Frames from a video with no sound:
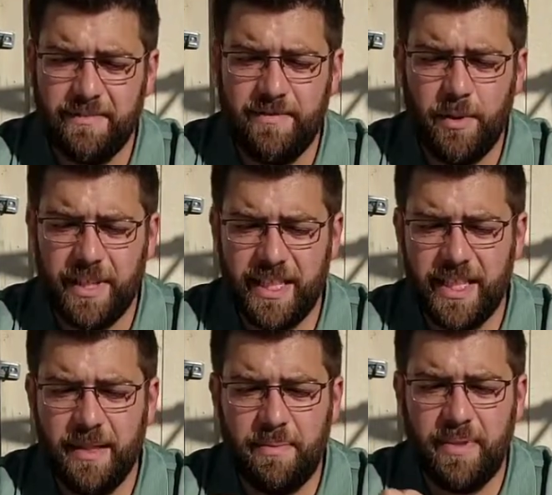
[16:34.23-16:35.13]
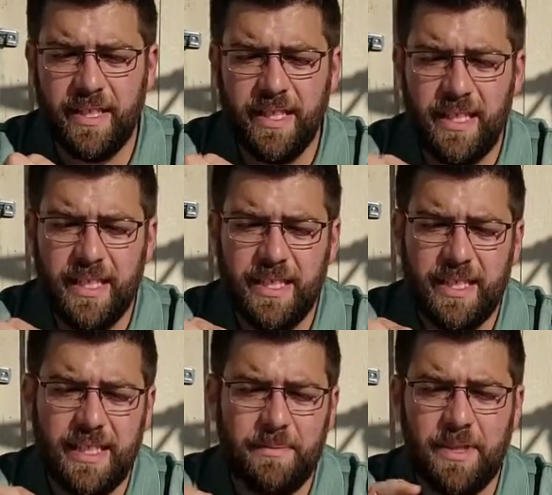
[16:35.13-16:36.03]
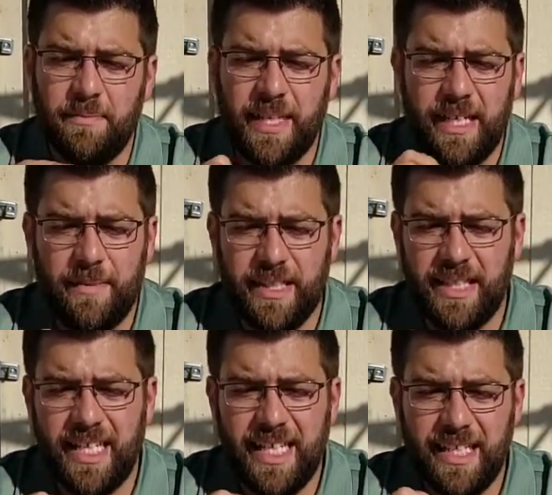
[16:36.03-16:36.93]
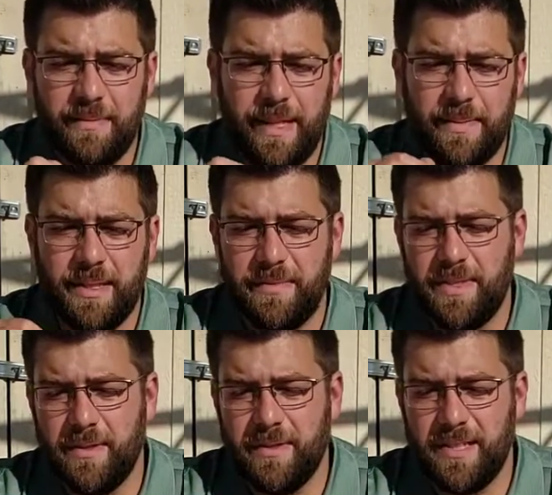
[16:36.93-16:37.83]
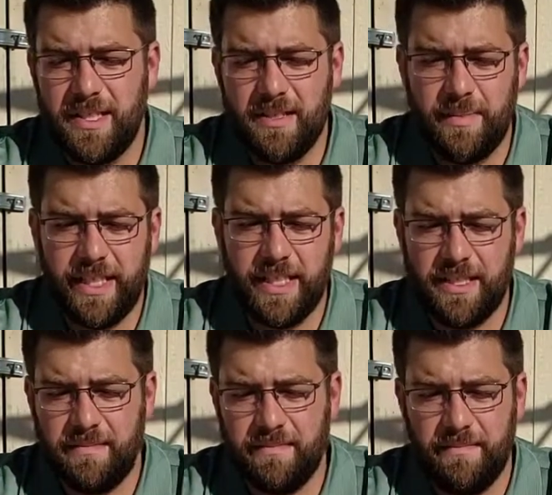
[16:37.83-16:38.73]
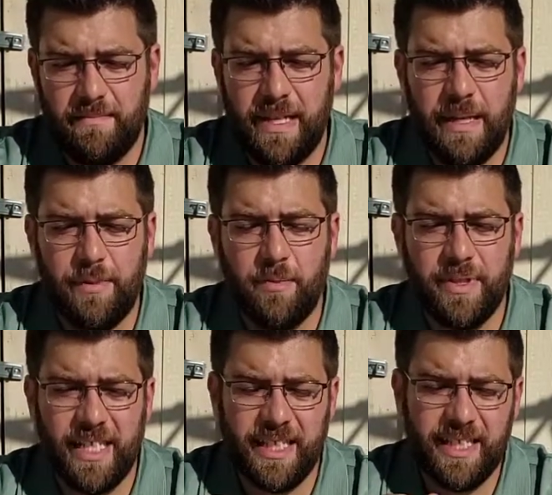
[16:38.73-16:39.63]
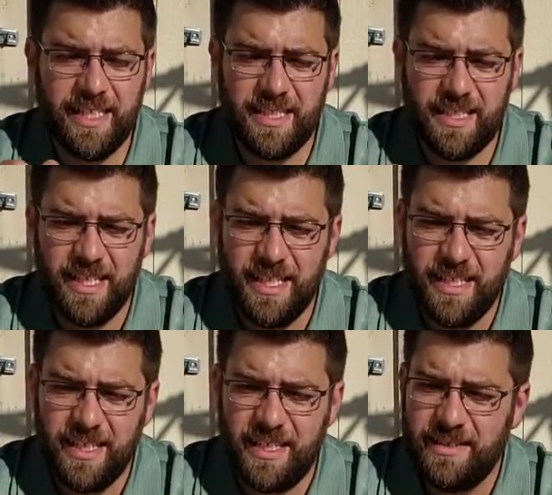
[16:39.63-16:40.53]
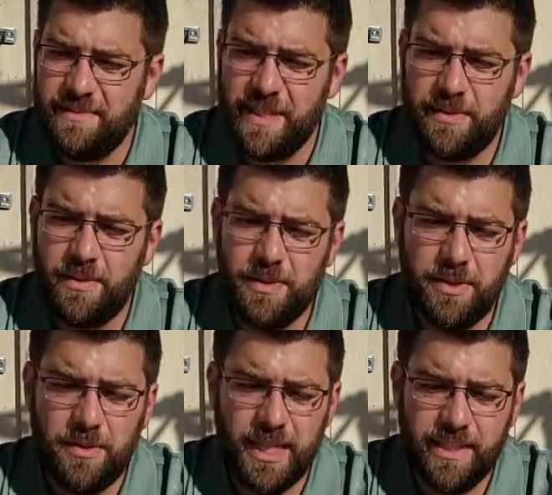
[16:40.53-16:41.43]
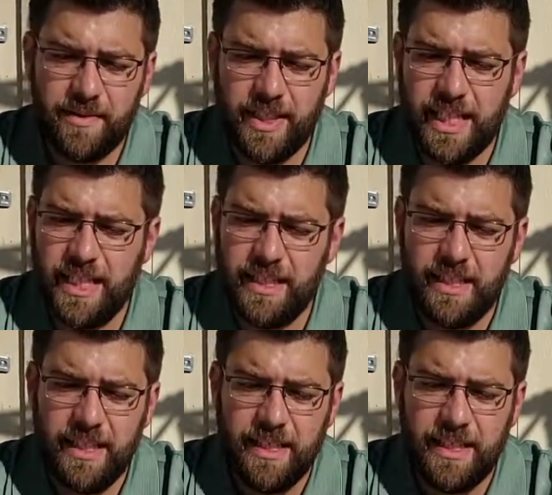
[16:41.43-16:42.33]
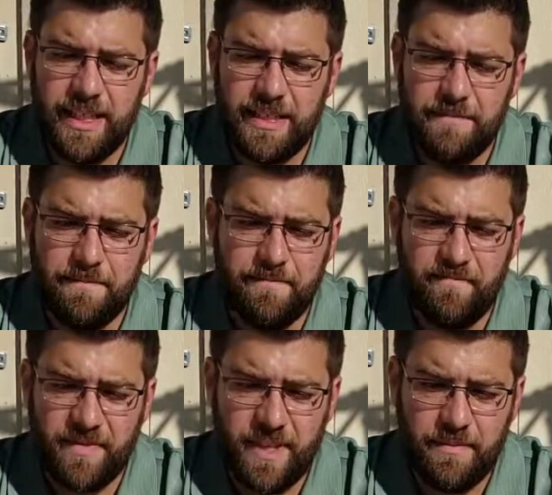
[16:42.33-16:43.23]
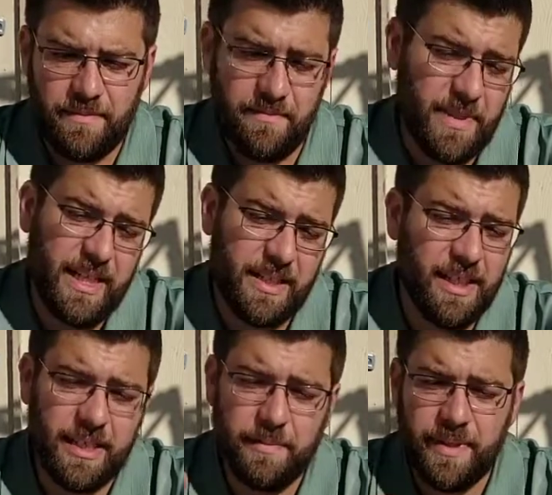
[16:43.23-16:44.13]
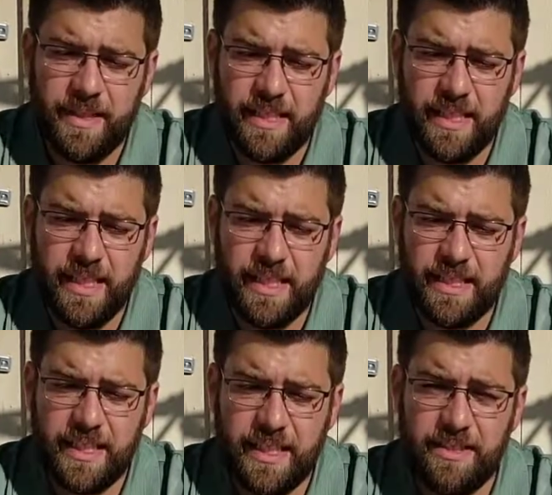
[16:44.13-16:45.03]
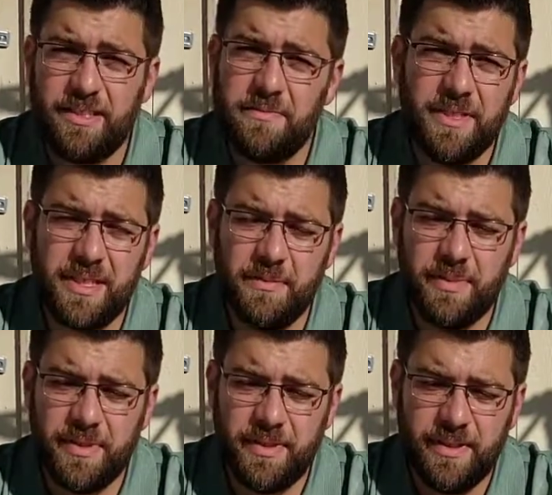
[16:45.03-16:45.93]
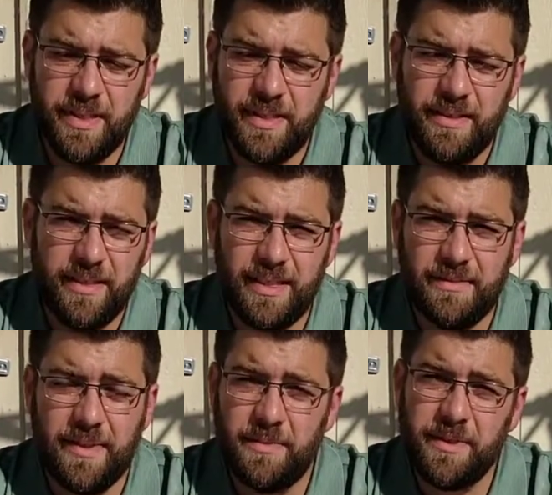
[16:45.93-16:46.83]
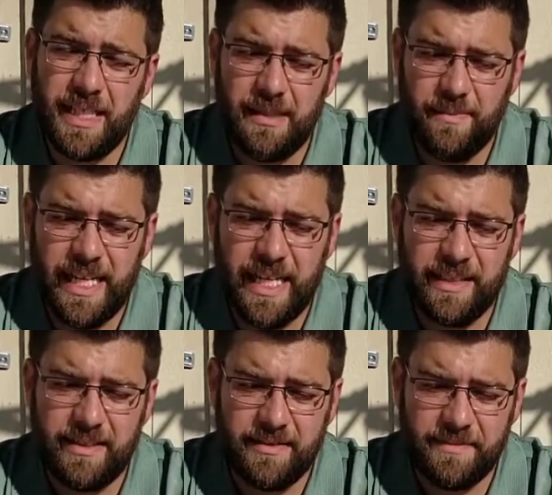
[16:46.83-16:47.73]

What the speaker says: folding cup. You can buy them online, you can buy them at some stores. They just pop open like this. They don't hold a whole heck of a lot. About a cup, and just real simple and real compact.